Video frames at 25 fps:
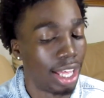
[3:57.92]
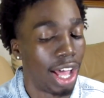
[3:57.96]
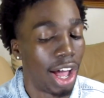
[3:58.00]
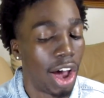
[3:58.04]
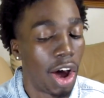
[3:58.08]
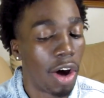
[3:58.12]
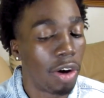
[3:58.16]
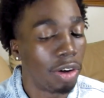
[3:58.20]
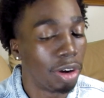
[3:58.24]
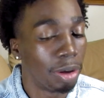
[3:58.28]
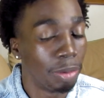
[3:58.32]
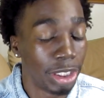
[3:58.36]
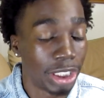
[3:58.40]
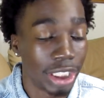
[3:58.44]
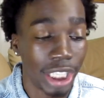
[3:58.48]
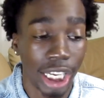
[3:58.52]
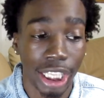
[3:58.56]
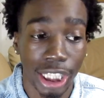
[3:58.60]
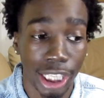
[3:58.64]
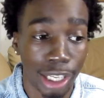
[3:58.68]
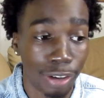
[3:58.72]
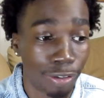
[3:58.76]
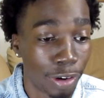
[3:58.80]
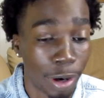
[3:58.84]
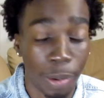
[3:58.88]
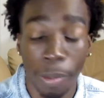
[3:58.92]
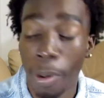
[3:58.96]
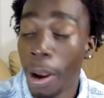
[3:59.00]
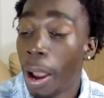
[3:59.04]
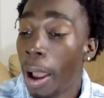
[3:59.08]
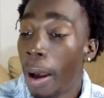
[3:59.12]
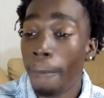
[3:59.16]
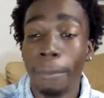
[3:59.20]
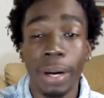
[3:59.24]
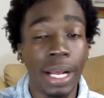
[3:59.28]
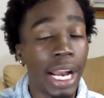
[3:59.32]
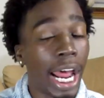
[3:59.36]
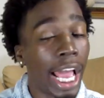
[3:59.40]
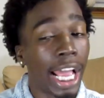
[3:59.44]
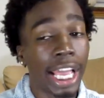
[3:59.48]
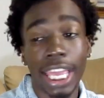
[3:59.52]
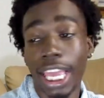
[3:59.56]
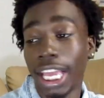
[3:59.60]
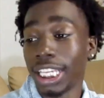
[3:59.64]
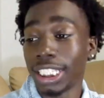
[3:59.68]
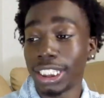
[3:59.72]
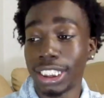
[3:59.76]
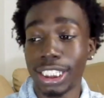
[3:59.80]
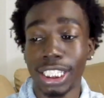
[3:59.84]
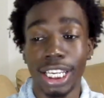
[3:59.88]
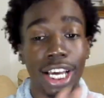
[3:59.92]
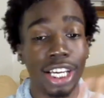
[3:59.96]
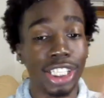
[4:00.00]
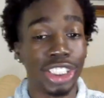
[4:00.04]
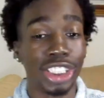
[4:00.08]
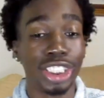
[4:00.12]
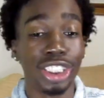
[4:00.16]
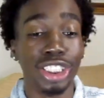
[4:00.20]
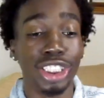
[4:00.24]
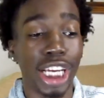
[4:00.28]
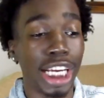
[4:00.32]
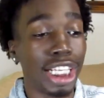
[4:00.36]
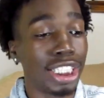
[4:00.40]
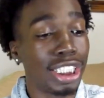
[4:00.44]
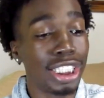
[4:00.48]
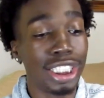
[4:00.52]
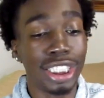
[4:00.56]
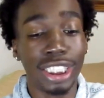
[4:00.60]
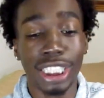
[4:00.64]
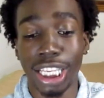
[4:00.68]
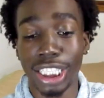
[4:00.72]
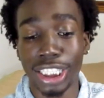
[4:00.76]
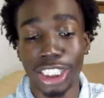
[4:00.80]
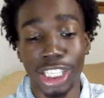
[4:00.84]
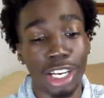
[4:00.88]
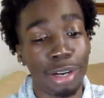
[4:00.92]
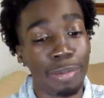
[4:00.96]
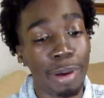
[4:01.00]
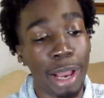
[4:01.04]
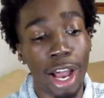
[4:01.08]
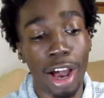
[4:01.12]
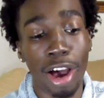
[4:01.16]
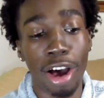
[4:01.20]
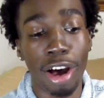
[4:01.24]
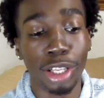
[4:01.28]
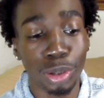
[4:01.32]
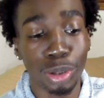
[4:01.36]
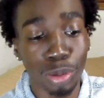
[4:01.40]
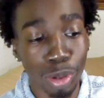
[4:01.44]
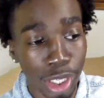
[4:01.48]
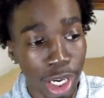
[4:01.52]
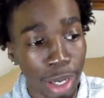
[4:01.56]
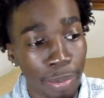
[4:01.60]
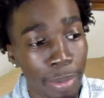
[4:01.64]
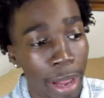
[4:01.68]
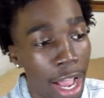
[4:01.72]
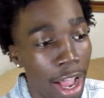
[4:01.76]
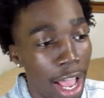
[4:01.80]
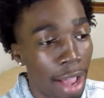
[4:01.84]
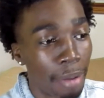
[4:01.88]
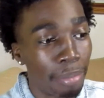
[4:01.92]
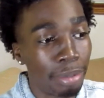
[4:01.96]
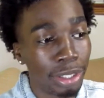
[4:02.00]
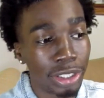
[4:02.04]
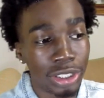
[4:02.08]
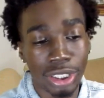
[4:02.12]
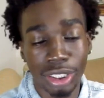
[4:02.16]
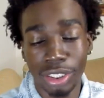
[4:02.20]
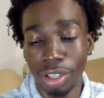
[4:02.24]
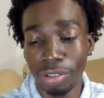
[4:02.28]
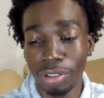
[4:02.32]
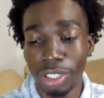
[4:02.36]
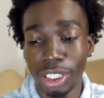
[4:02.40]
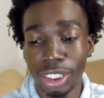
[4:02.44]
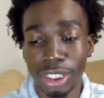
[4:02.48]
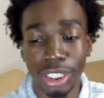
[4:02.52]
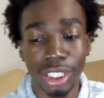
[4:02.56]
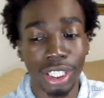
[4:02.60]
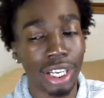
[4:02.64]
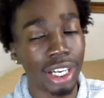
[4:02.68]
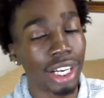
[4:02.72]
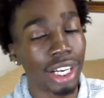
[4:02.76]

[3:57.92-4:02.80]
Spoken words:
I don't know where she got that from. But I guess JC said something about her on Twitter about how bitches don't need to